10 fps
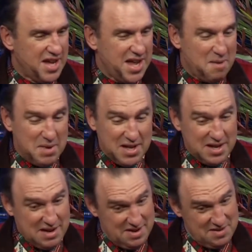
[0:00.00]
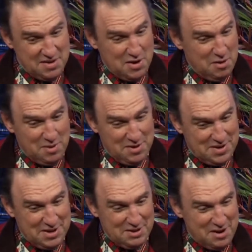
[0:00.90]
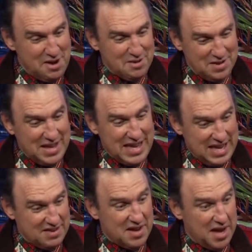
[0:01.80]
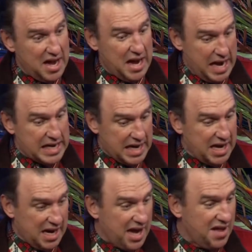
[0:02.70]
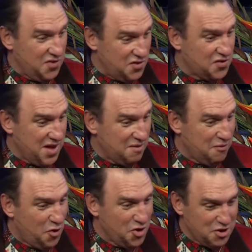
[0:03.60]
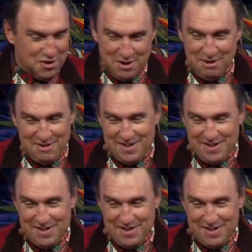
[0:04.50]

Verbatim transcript: I mean, because you don't want to tell God. He, he, said, I can land this thing for you, you know.